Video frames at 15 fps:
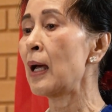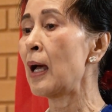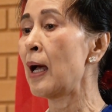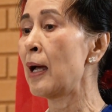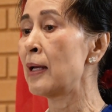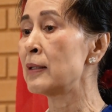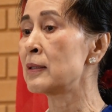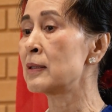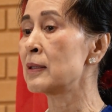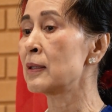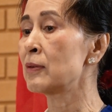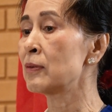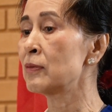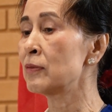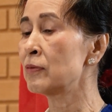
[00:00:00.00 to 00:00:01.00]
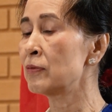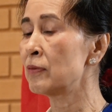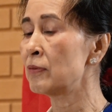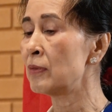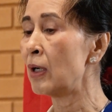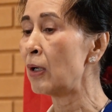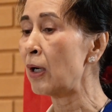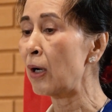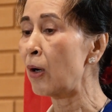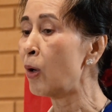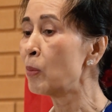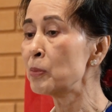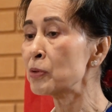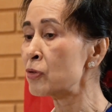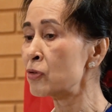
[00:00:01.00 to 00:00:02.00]
and
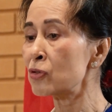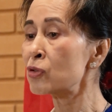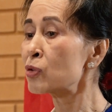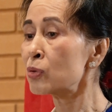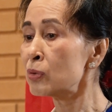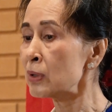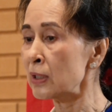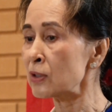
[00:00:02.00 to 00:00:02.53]
almost as soon